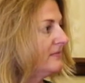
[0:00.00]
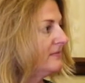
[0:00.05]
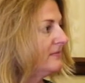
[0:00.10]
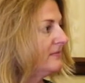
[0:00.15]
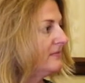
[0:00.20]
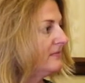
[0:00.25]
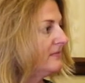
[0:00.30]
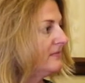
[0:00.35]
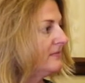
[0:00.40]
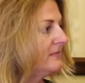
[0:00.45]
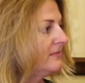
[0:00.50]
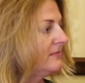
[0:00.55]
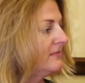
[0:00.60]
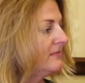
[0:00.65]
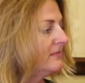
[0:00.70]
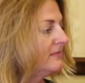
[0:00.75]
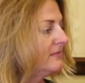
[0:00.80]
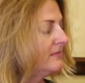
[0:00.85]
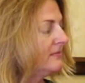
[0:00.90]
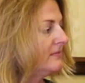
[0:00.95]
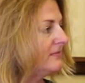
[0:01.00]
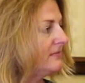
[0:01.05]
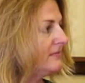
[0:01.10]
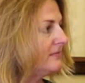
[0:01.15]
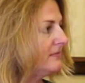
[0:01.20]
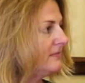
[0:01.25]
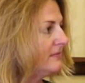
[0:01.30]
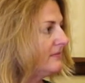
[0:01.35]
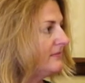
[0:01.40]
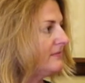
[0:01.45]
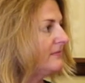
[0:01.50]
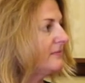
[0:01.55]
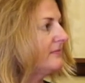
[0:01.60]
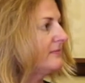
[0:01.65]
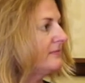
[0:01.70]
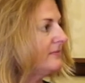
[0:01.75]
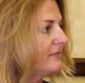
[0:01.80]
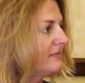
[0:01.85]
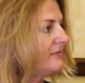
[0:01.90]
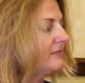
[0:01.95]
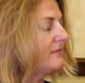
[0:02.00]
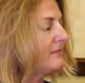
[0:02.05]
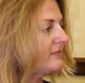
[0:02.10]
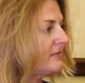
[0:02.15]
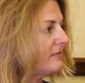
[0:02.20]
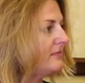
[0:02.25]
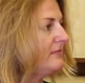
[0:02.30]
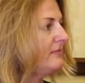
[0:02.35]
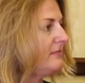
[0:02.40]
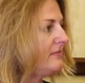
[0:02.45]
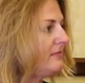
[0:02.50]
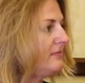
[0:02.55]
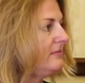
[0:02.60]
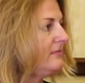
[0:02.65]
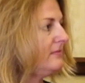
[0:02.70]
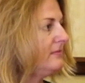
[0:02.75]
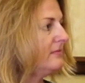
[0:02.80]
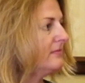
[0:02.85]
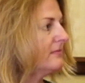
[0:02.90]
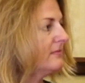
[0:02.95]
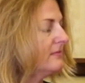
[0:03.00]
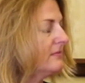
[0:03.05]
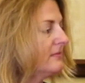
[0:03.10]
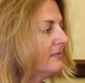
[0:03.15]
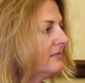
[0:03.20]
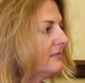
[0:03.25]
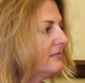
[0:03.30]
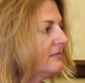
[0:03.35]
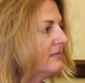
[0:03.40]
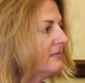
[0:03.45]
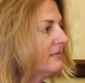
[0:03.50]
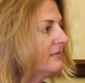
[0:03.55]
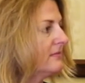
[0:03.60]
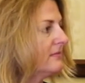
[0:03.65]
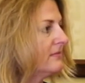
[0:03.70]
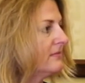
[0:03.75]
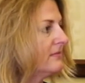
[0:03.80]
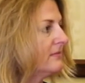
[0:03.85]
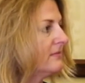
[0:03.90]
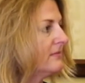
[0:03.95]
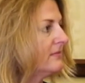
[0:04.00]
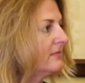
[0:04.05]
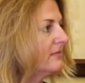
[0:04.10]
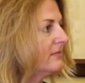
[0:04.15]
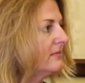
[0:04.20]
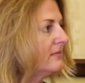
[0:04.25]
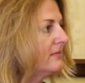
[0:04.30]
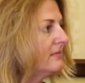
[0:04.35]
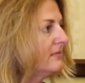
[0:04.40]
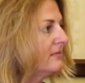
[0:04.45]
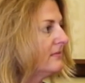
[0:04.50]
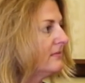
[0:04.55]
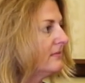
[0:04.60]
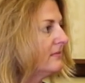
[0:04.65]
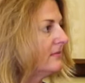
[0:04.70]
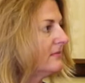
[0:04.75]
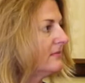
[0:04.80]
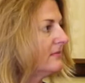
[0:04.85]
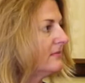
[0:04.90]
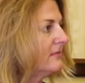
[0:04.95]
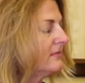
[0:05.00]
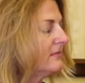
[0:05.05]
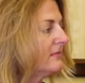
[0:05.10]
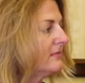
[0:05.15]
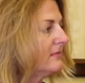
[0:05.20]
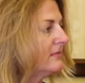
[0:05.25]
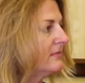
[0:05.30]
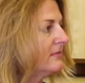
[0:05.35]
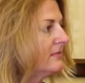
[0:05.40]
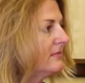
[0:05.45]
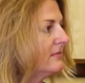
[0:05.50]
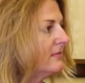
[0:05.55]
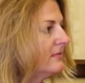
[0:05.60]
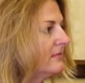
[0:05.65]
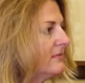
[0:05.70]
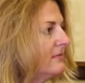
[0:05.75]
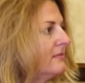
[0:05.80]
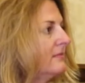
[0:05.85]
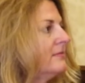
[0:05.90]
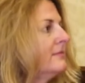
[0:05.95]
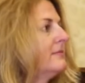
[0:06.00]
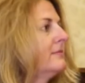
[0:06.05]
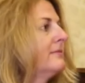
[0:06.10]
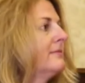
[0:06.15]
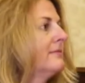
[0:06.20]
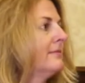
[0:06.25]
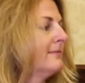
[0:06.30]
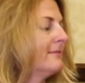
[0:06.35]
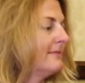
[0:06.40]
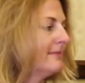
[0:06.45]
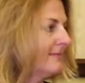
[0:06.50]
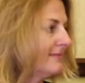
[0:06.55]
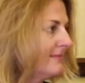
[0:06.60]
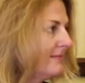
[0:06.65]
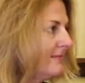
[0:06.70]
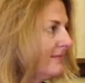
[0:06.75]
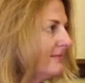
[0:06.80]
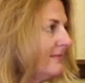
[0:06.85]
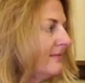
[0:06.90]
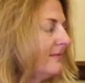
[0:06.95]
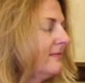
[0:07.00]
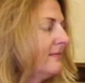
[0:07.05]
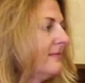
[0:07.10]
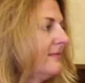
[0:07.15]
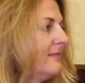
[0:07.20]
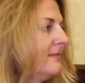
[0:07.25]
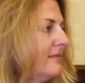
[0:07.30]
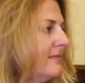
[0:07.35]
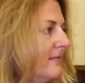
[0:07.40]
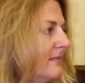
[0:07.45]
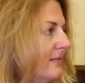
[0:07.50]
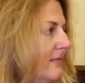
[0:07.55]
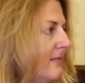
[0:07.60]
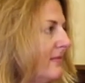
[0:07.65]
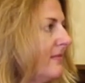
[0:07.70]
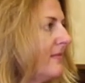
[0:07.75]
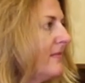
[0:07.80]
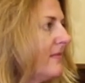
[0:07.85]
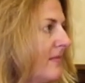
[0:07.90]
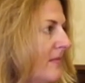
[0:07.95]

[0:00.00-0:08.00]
No words are spoken by the person on screen.